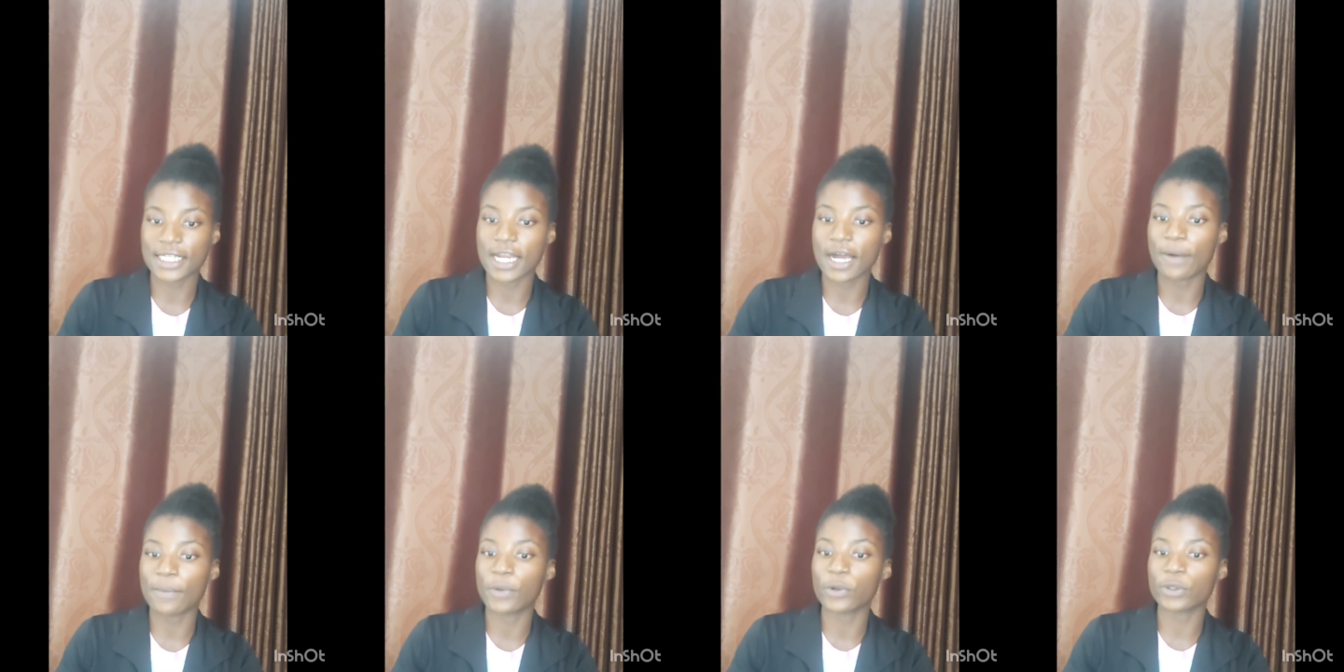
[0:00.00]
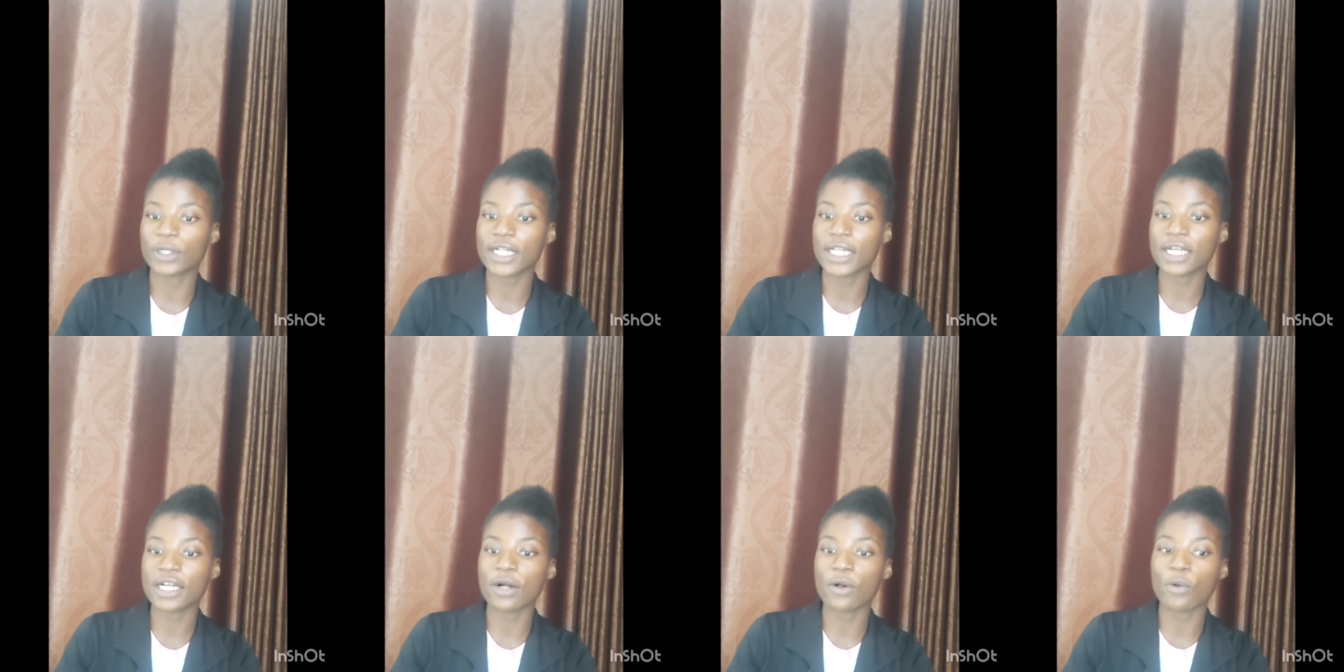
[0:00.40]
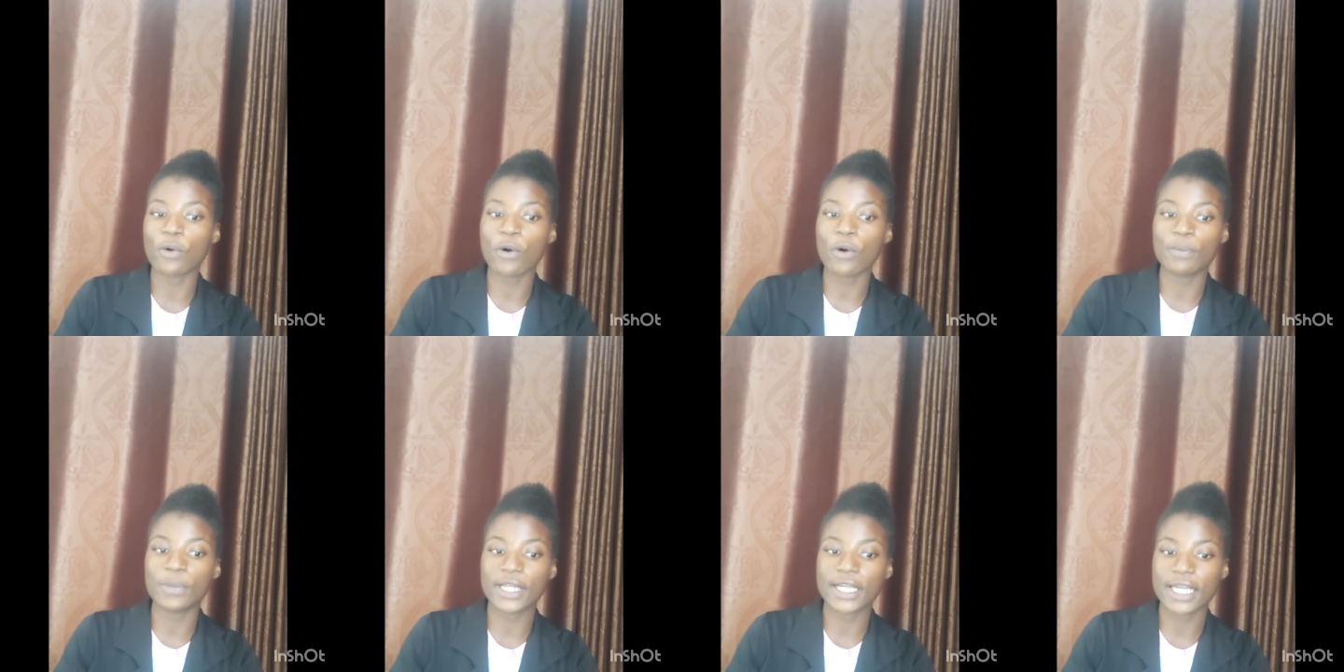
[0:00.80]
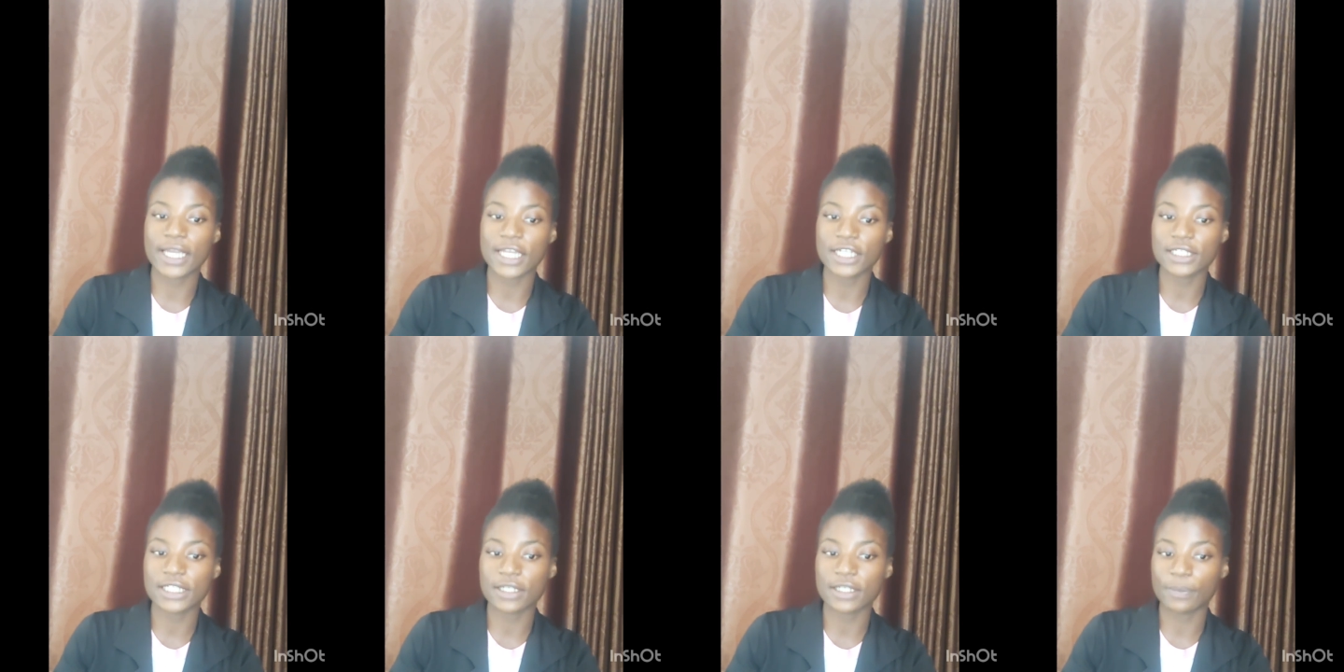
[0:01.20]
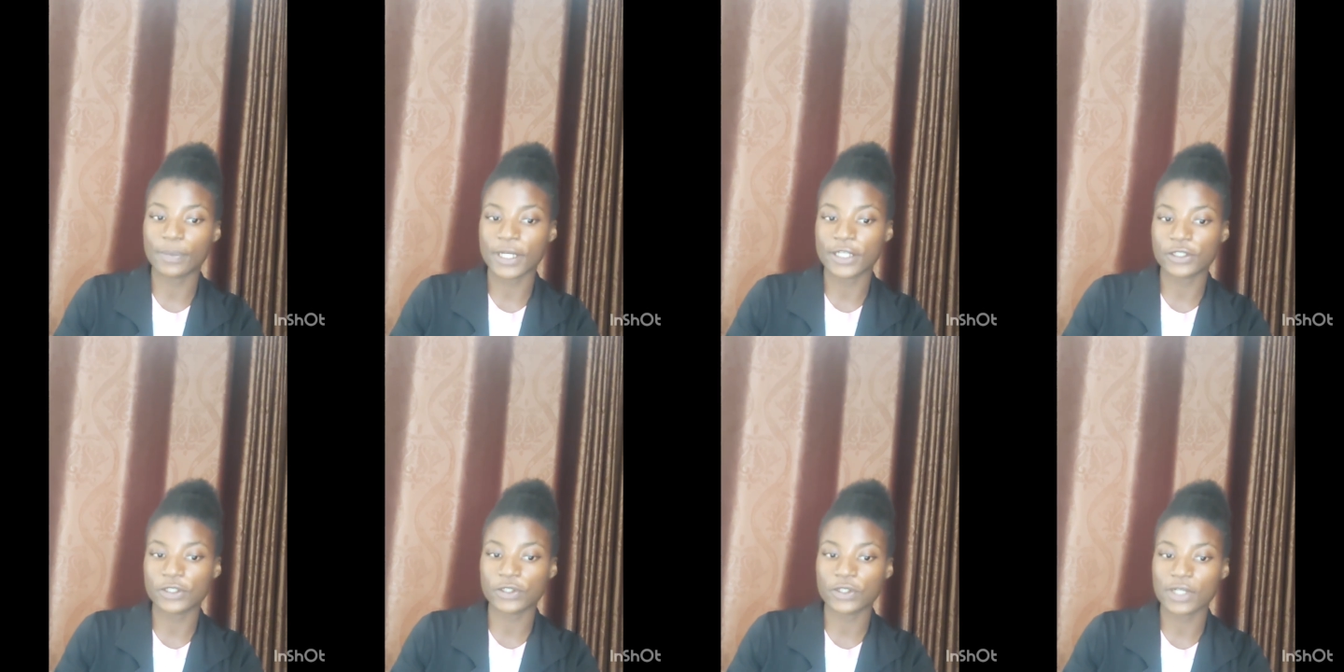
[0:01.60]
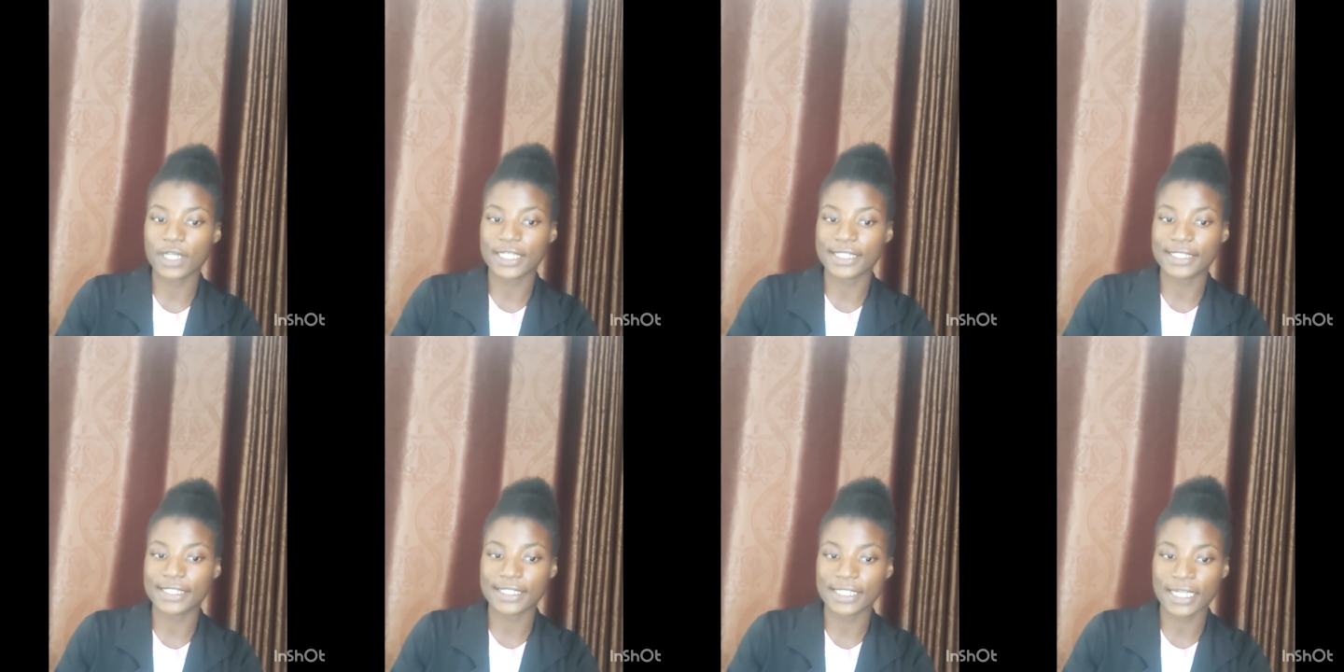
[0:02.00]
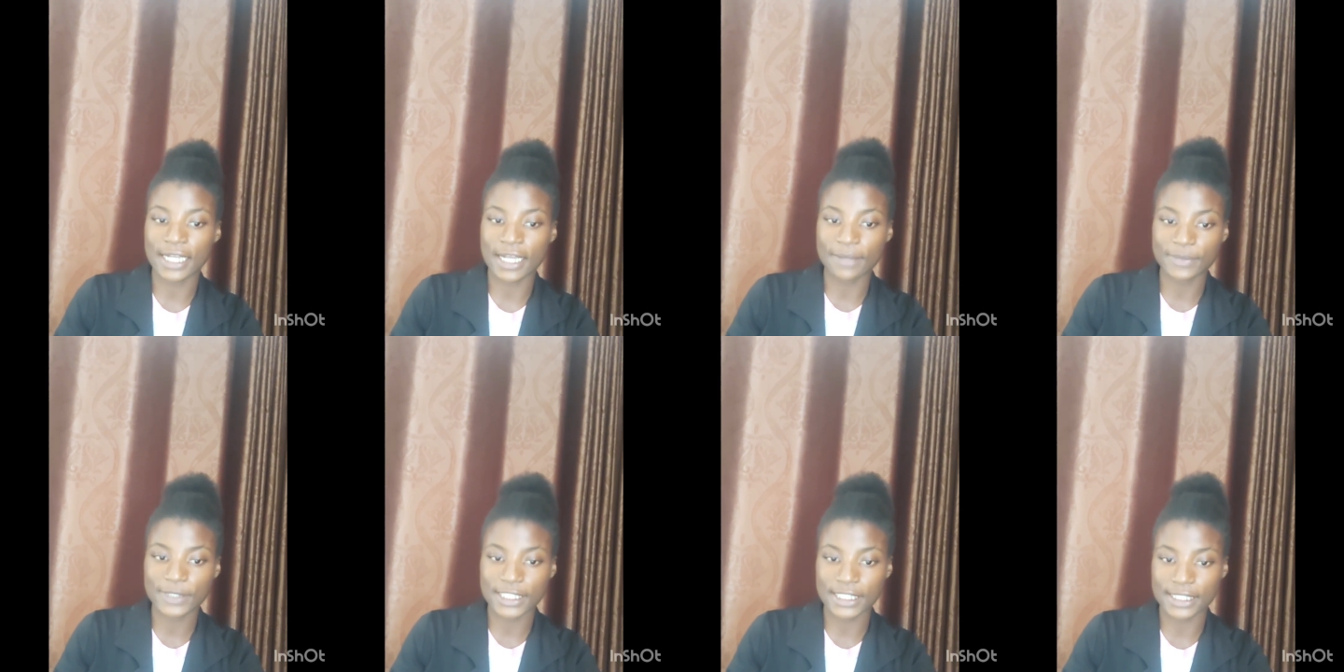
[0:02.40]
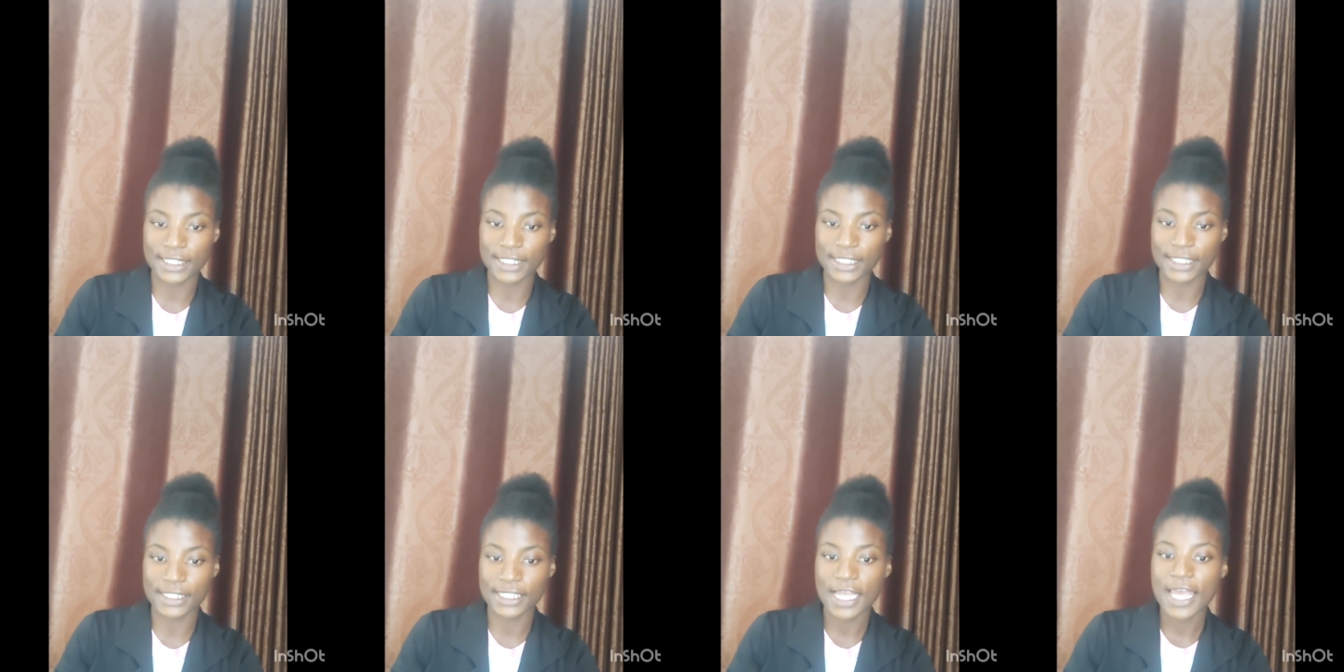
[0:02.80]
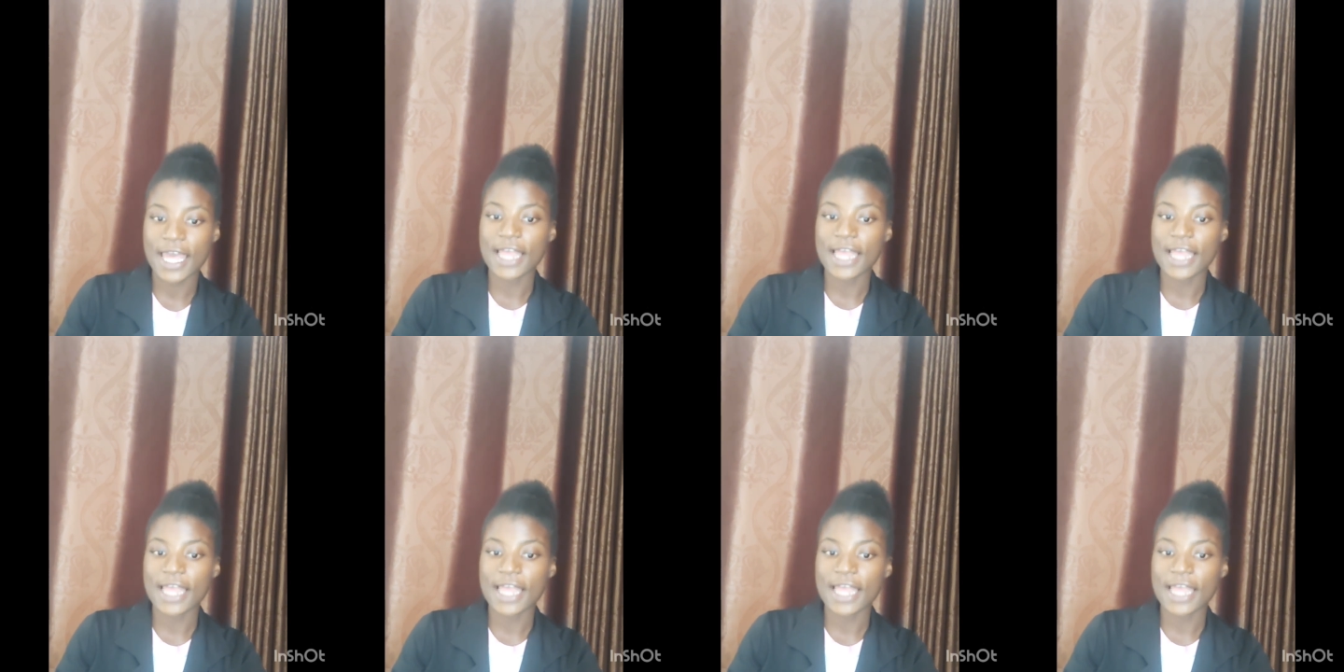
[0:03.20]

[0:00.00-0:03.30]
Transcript: about legal obligation in particular circumstances,